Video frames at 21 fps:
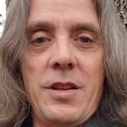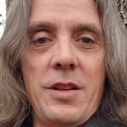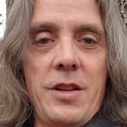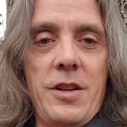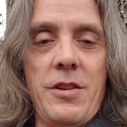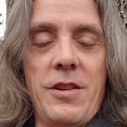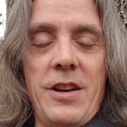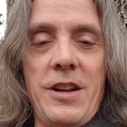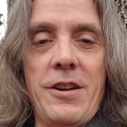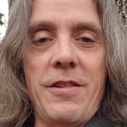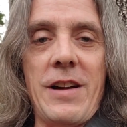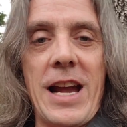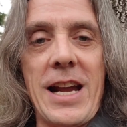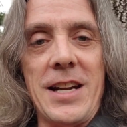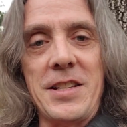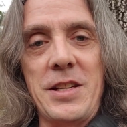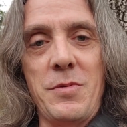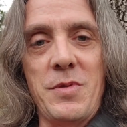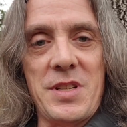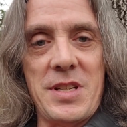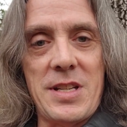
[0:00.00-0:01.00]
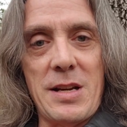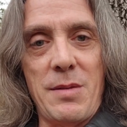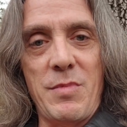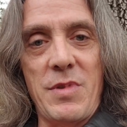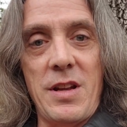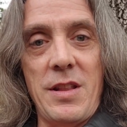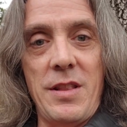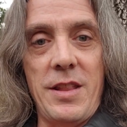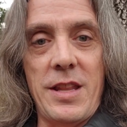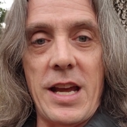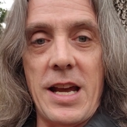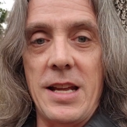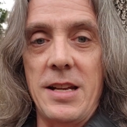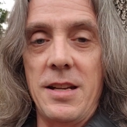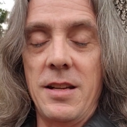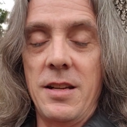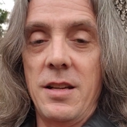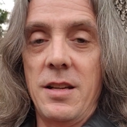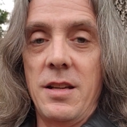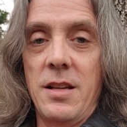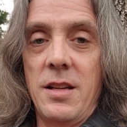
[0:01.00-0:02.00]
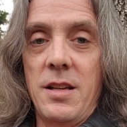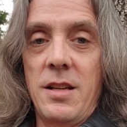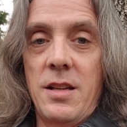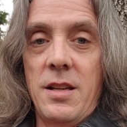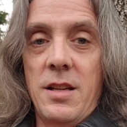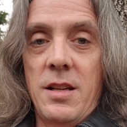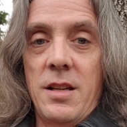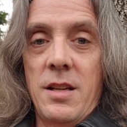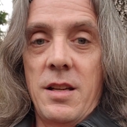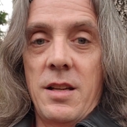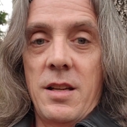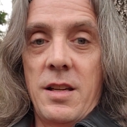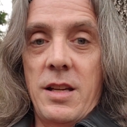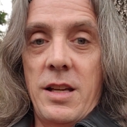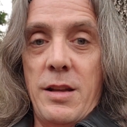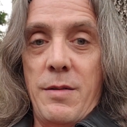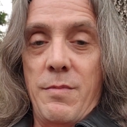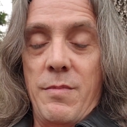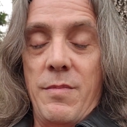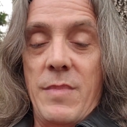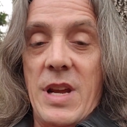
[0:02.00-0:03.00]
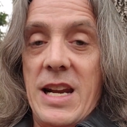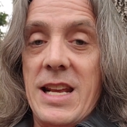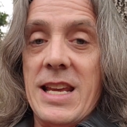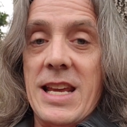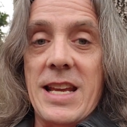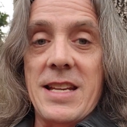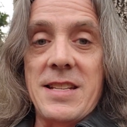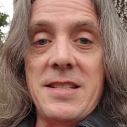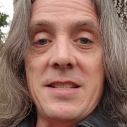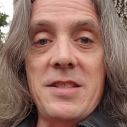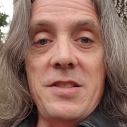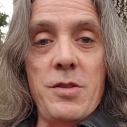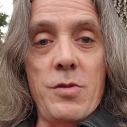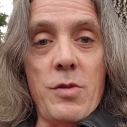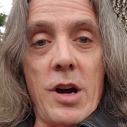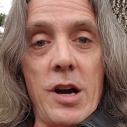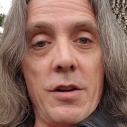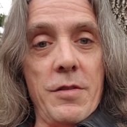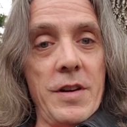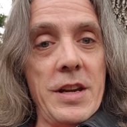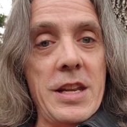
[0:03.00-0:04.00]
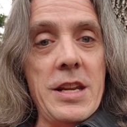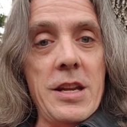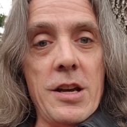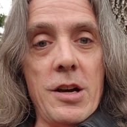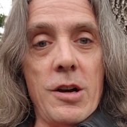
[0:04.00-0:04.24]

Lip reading: You're interacting with someone that in many cases you already